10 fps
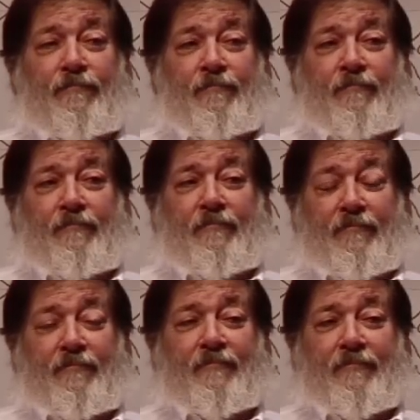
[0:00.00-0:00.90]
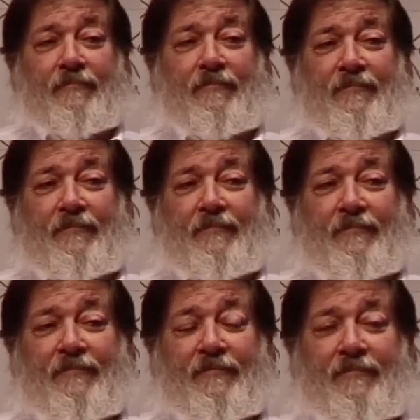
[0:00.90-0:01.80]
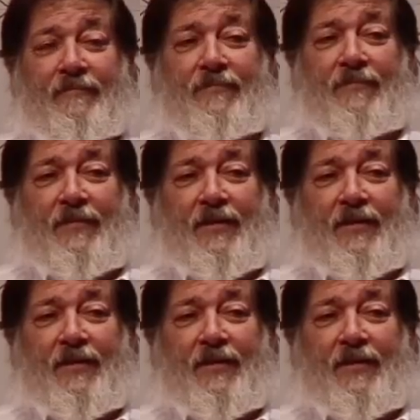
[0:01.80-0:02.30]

Nothing is said.